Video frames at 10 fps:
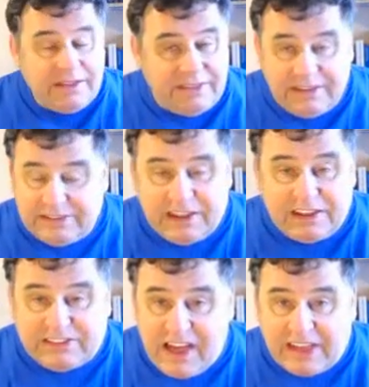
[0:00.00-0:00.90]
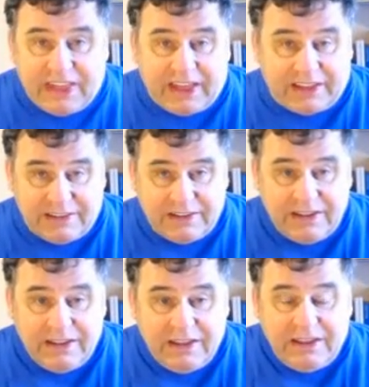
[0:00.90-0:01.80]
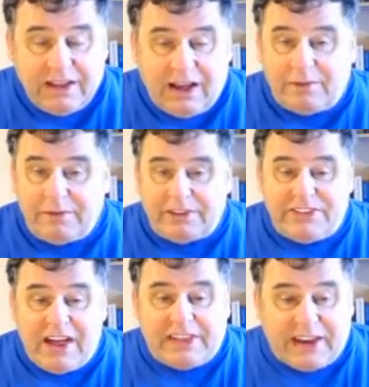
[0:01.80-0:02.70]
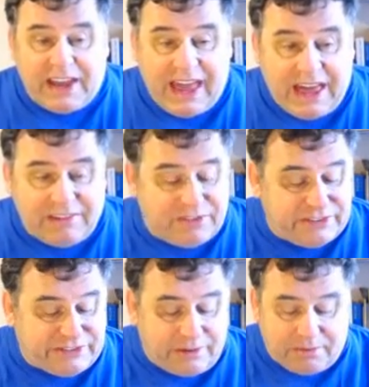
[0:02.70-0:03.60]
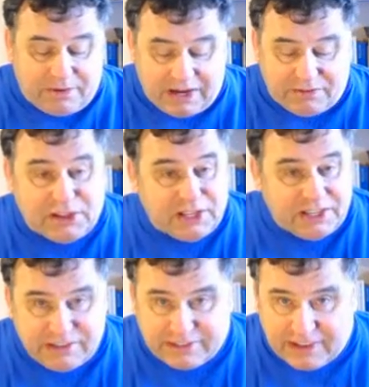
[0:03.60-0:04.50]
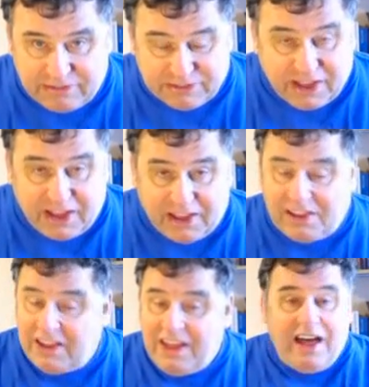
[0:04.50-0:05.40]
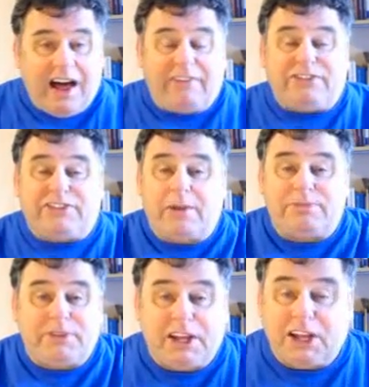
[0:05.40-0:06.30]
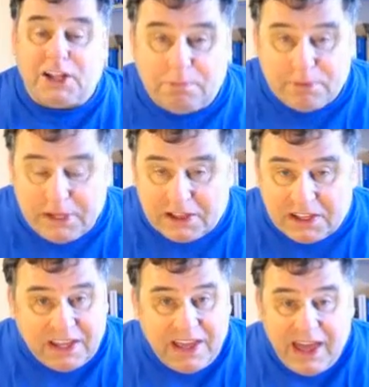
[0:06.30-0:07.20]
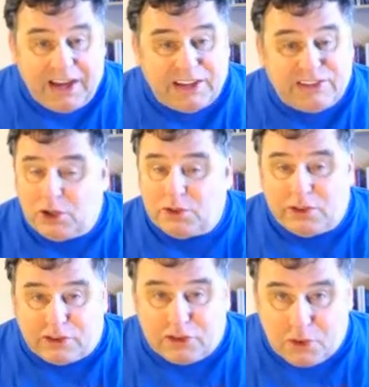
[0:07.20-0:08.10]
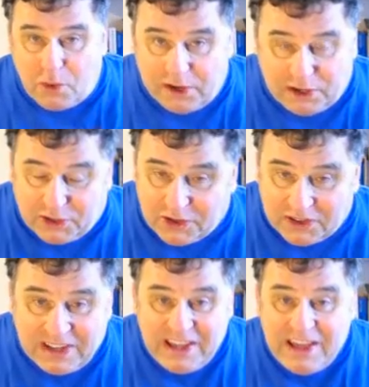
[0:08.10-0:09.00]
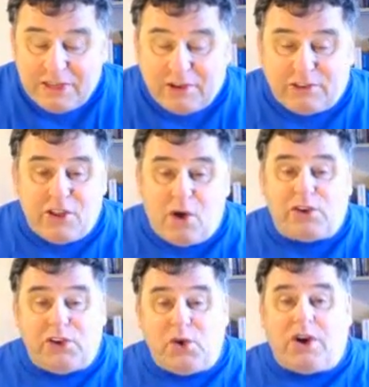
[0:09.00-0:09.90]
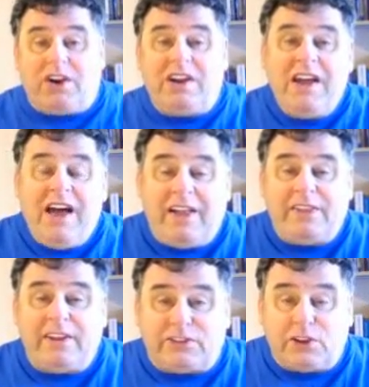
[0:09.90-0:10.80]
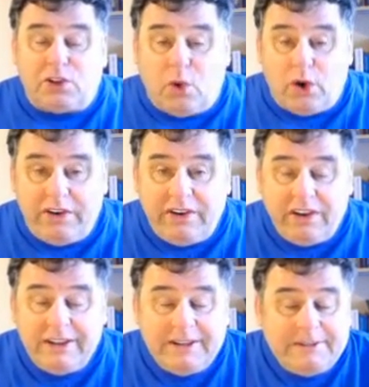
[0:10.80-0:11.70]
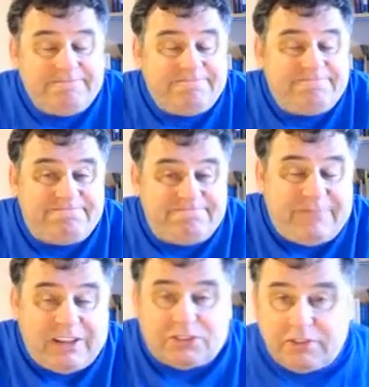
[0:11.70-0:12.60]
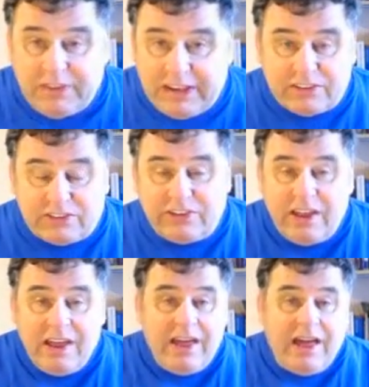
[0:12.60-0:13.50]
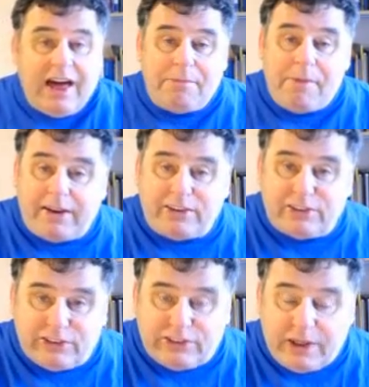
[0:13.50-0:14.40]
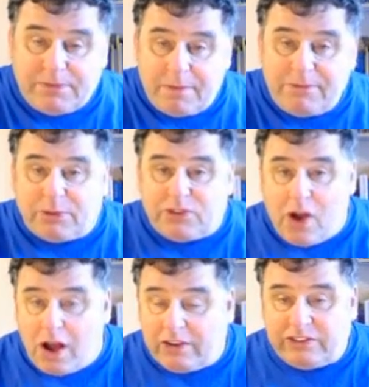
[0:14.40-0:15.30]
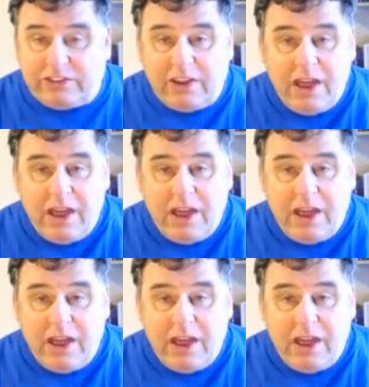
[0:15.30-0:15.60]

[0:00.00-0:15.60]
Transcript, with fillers: It's not that. It's not that I have some kind of a gluttonous lifestyle. I've stopped eating completely, and it still doesn't do any good. There's no cure unless the Lord intervenes. I manage the symptoms with drugs.